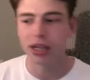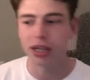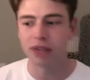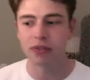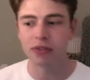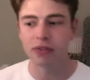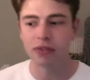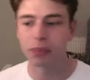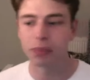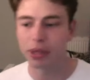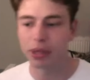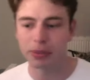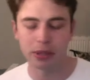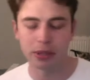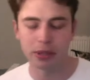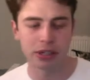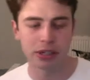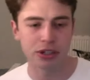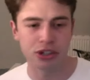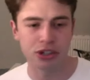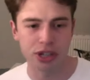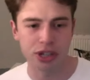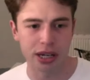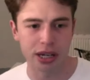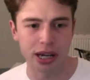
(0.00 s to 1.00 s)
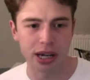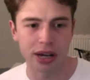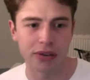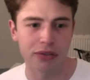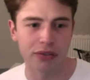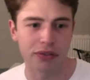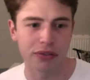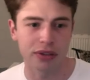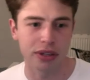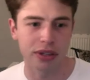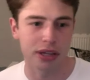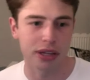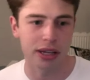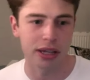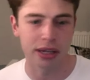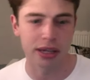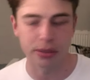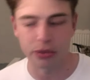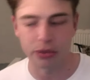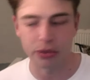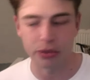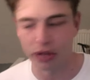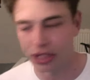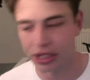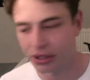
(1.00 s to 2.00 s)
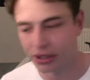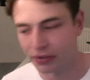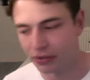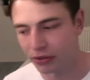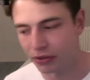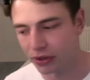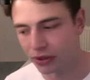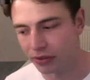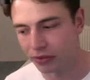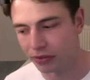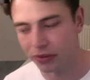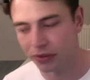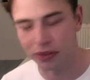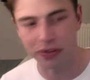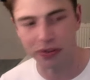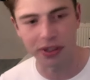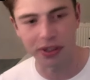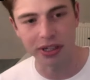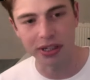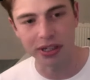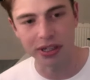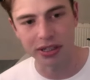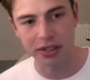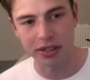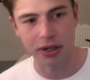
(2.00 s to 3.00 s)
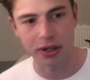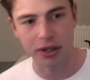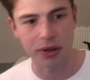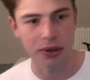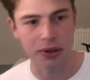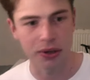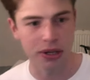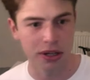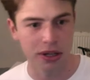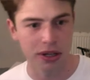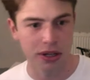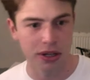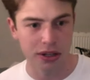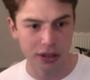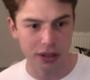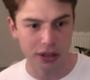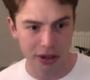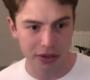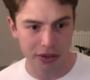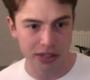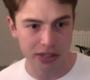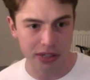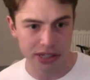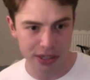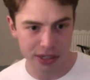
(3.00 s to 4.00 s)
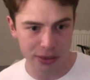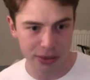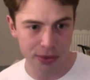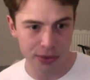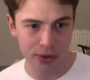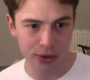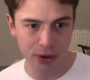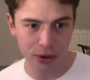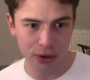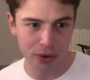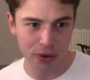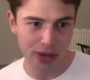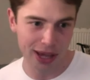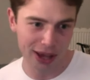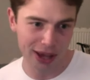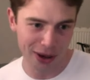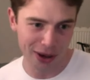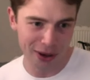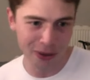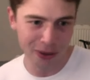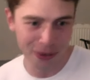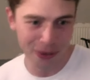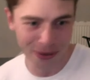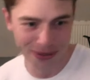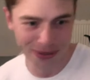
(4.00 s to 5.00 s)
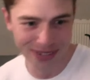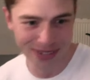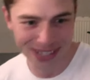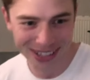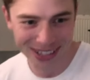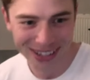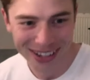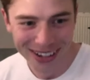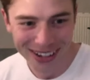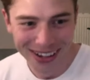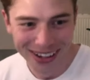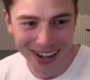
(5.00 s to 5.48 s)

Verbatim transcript: Even people in GLF, the Gay Liberation Front, 50 years ago, there are still long-held